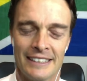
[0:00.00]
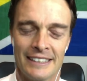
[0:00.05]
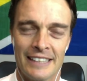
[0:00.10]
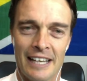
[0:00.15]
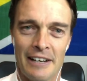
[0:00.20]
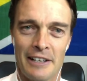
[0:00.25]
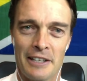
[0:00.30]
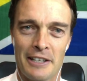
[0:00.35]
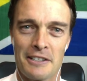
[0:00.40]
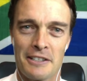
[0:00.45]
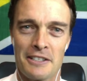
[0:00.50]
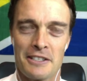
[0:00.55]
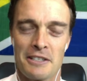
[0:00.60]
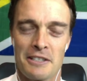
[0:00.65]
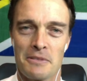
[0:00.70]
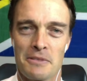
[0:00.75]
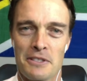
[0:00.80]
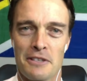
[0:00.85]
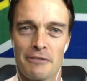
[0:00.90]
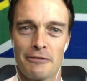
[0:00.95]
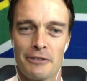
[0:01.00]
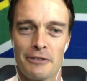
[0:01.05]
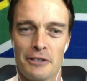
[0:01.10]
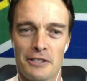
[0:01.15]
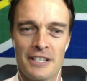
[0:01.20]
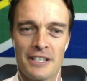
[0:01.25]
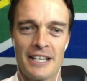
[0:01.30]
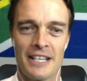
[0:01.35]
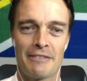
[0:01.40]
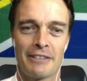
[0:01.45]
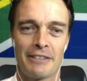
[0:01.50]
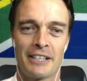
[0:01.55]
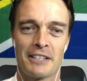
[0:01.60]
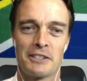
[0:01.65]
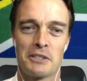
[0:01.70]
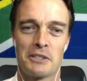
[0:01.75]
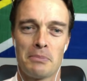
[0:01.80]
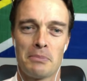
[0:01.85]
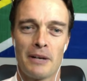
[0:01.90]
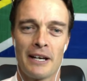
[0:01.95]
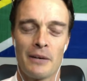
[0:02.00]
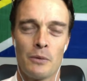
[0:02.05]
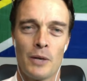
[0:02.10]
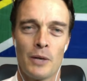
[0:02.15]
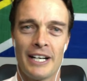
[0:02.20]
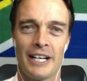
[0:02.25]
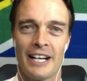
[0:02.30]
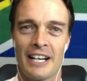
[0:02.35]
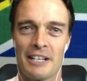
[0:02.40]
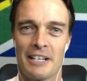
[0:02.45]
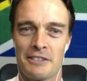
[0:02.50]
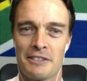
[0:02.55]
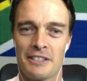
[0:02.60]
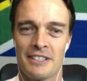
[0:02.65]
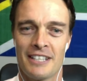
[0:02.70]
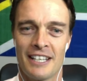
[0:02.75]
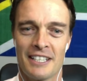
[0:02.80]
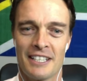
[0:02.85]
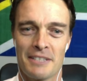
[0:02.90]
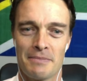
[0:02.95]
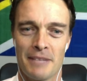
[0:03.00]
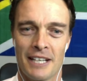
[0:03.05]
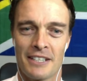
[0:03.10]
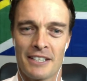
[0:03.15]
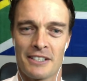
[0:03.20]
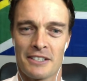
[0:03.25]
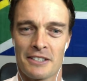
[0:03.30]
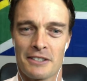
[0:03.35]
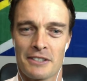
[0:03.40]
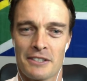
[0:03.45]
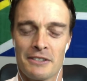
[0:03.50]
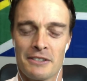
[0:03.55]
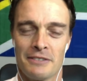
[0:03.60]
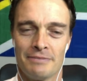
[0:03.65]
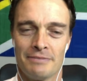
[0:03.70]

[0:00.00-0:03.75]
Gary Kirsten was the first South African to play 100 test matches.